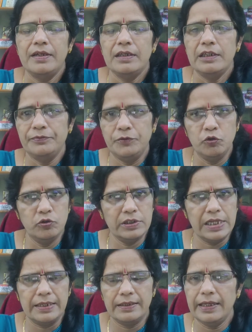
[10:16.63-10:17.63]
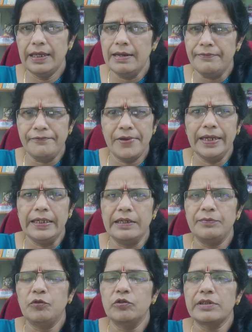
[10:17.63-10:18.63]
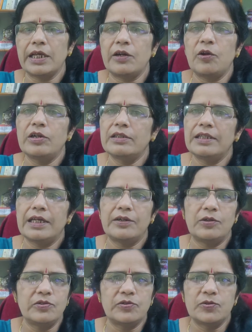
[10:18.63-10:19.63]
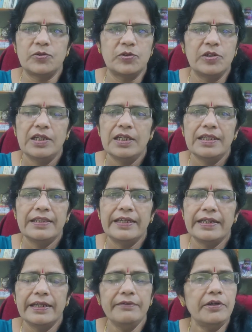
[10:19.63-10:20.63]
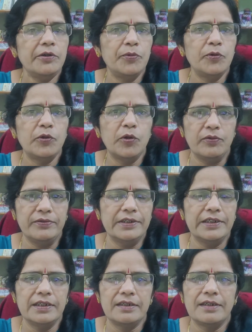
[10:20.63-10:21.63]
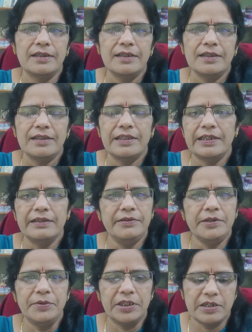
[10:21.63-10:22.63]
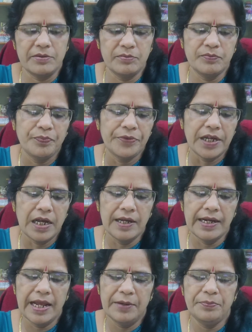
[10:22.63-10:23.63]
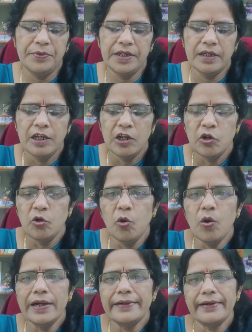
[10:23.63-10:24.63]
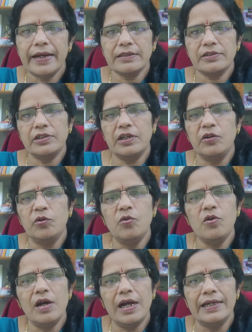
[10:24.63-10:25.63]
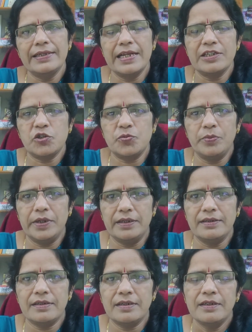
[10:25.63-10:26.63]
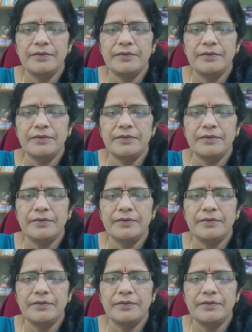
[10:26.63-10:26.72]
If those are there, fine. If those are not there, also, they never brood over it. They never become unhappy. No attraction, no attachment